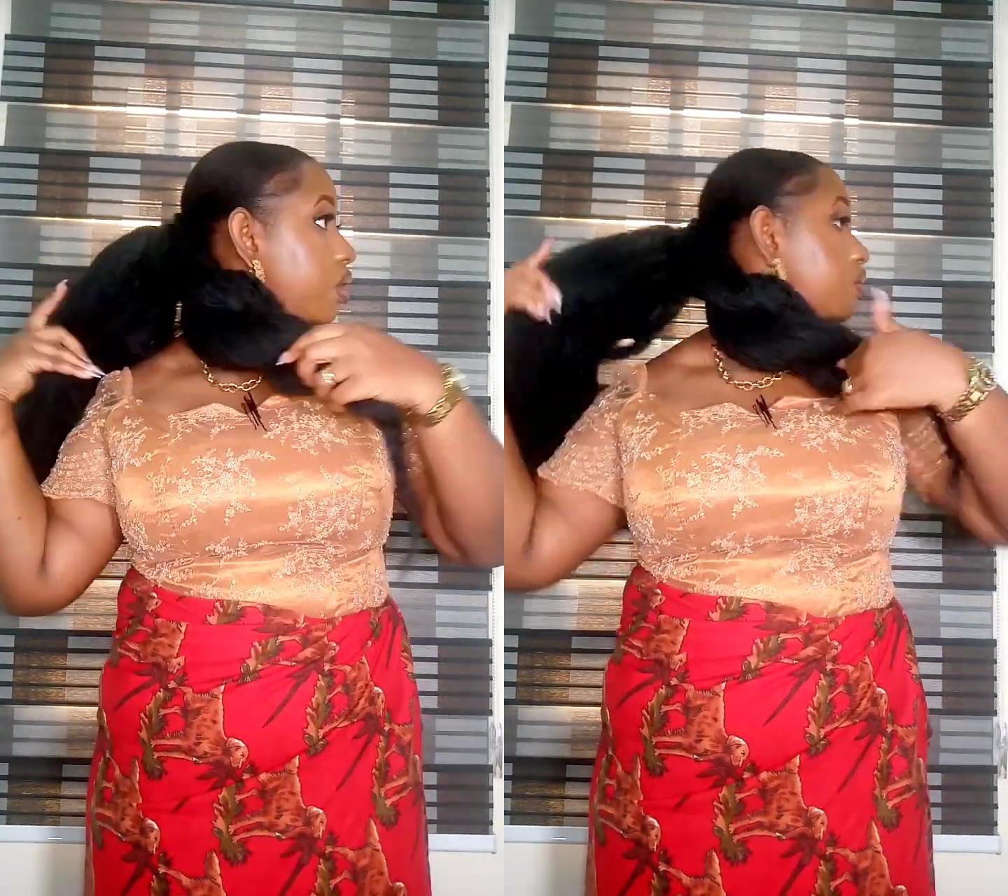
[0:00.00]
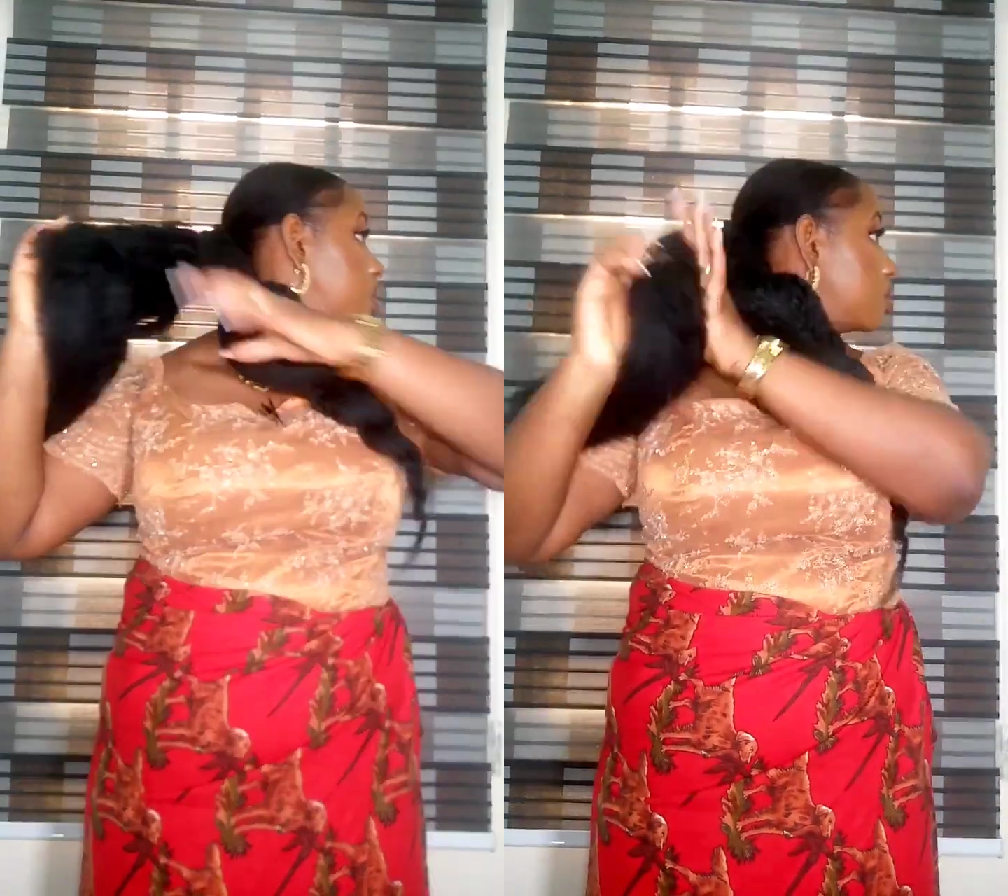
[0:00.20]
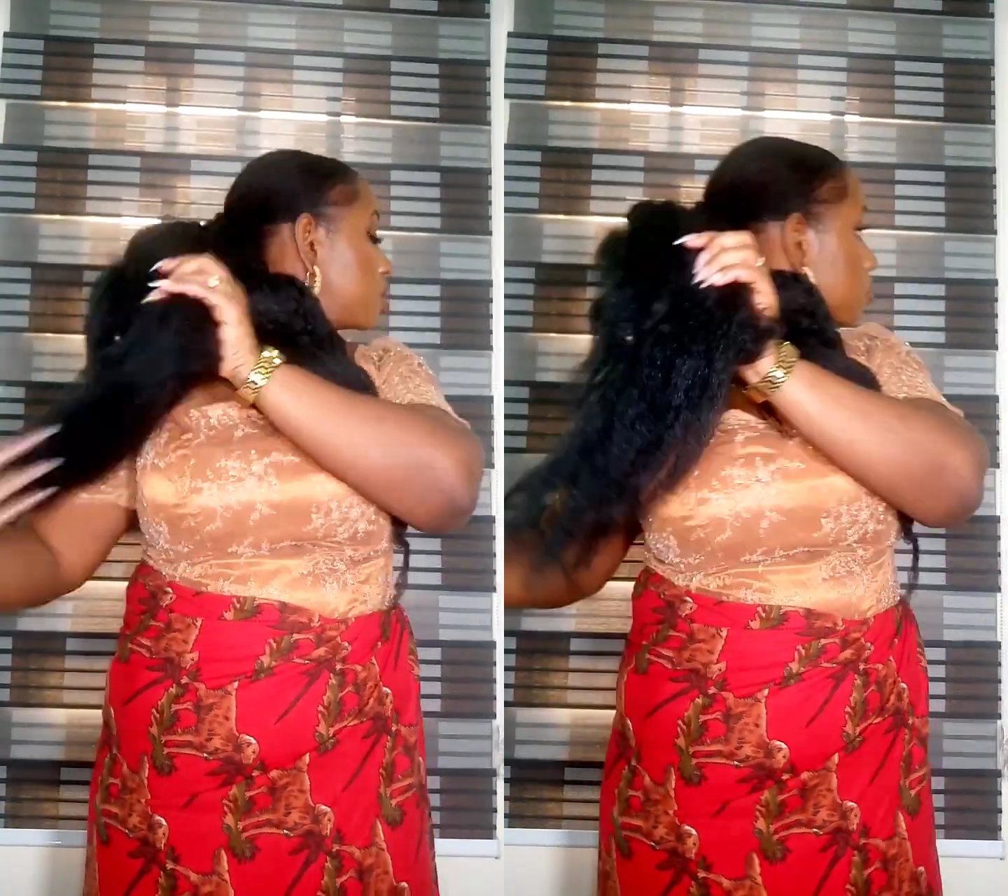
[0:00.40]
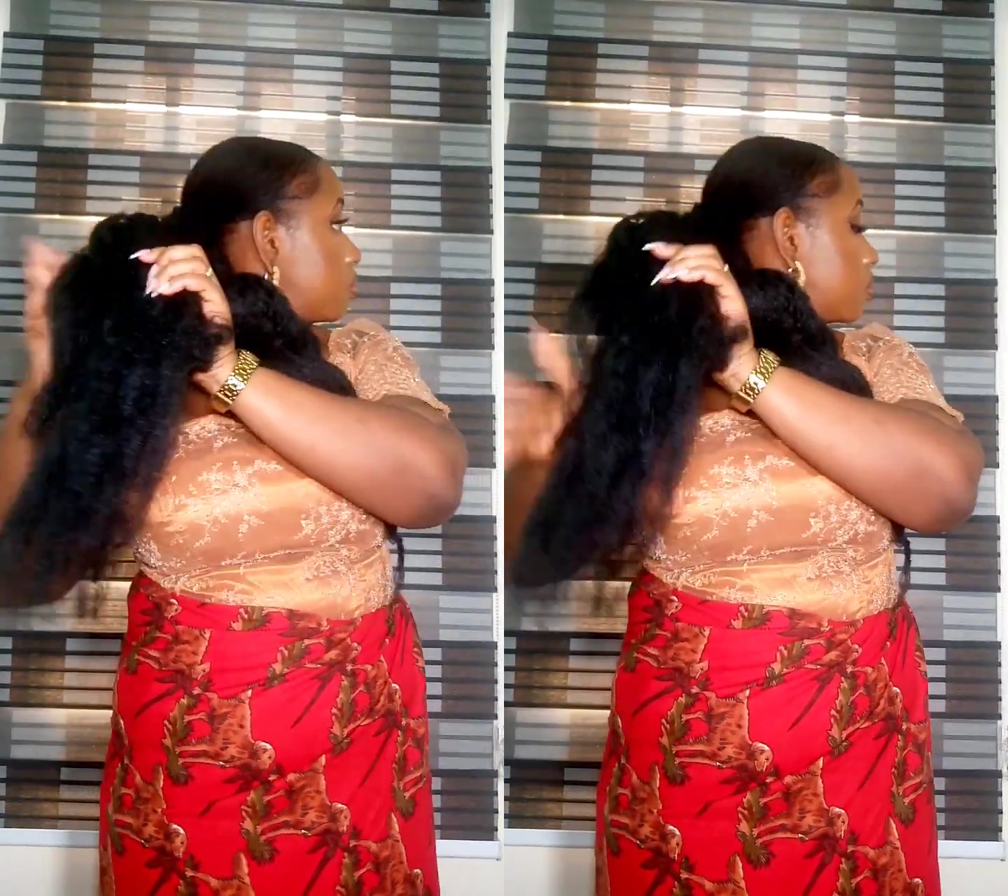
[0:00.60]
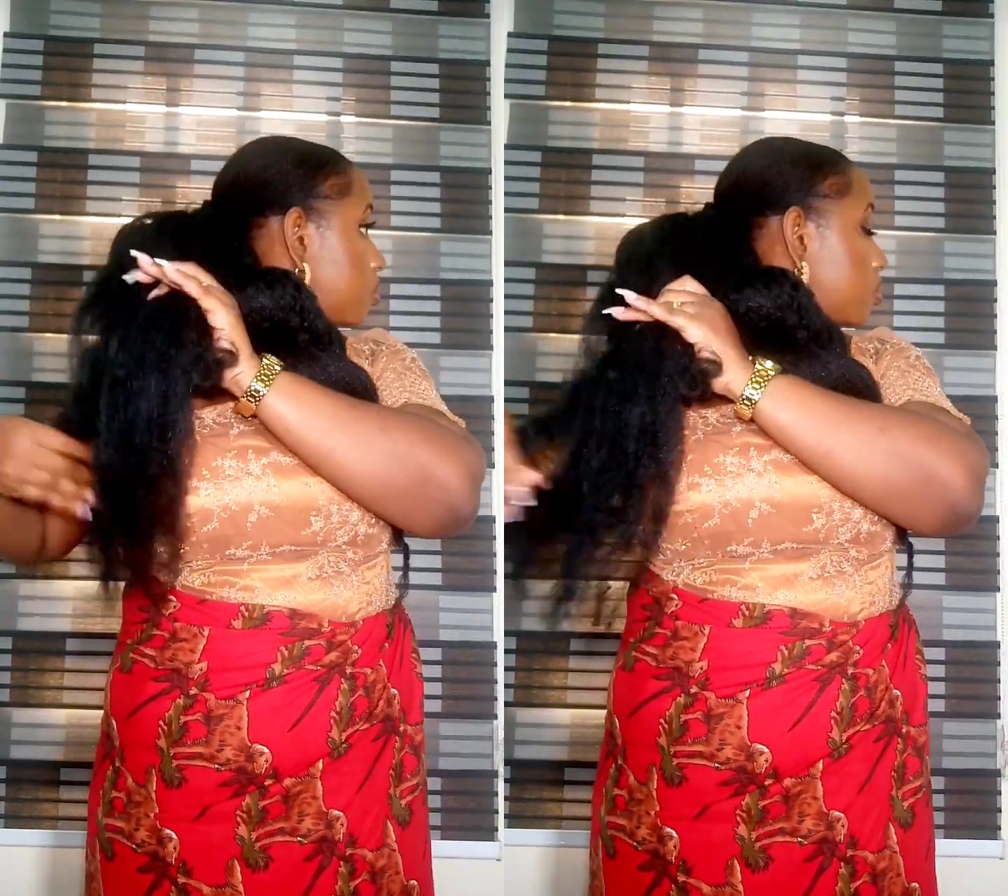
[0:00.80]
a
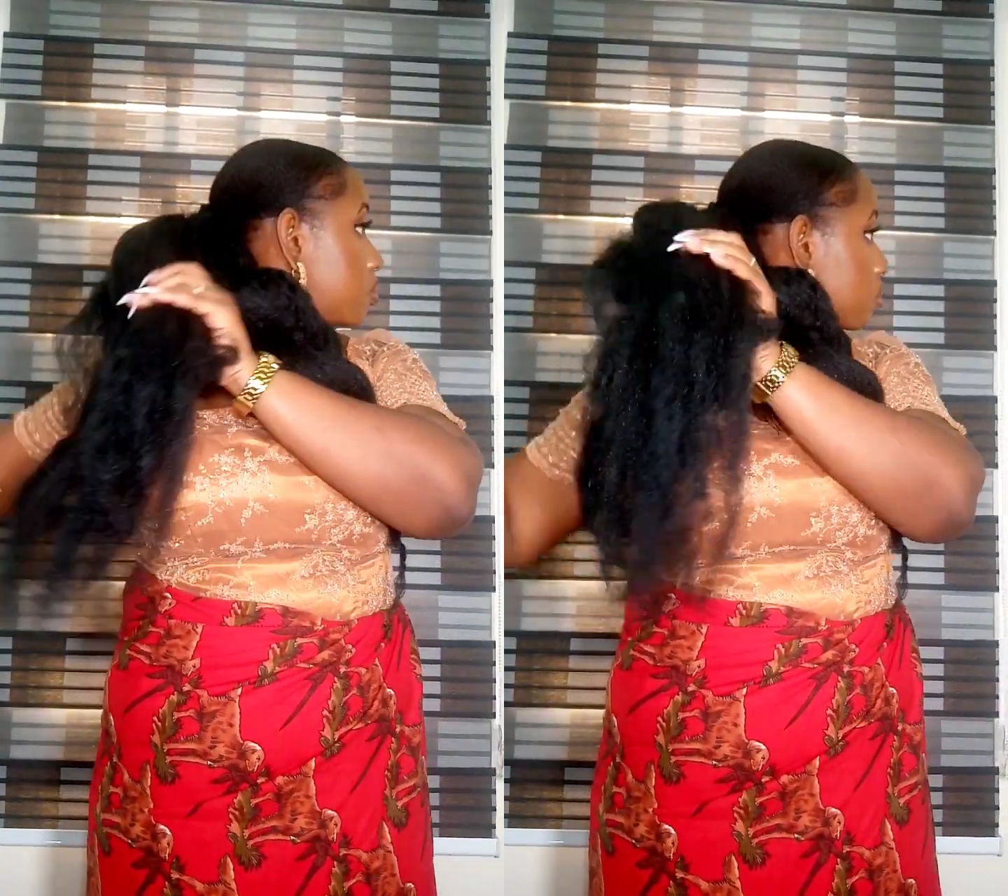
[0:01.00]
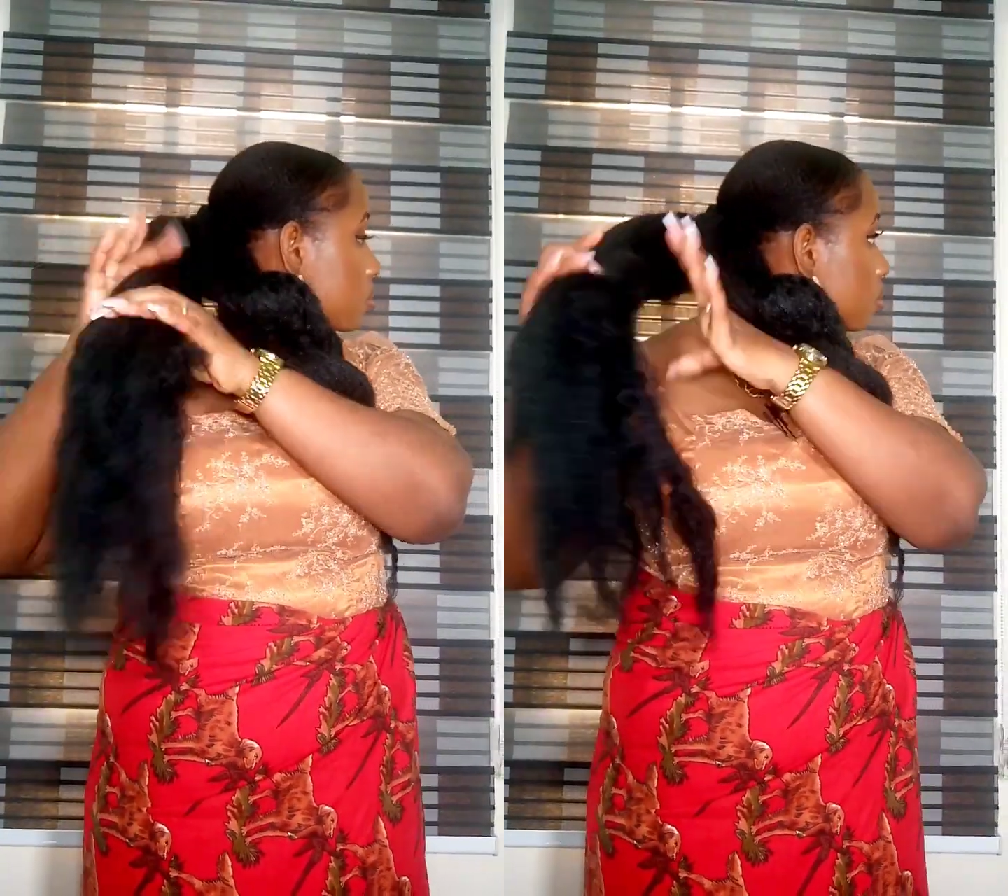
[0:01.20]
friend